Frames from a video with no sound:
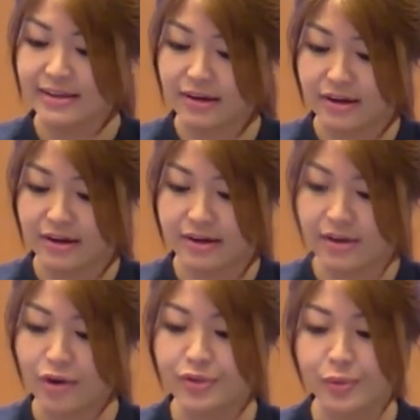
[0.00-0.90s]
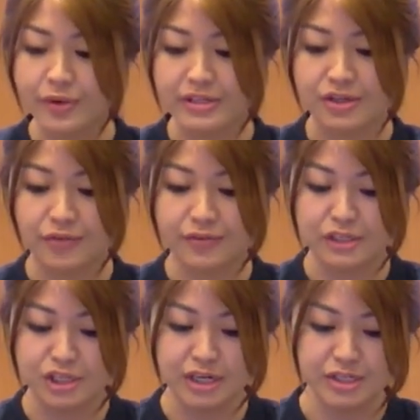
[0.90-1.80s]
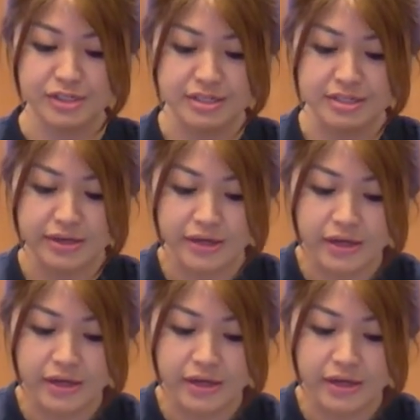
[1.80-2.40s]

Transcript: uh, on the works of the judges.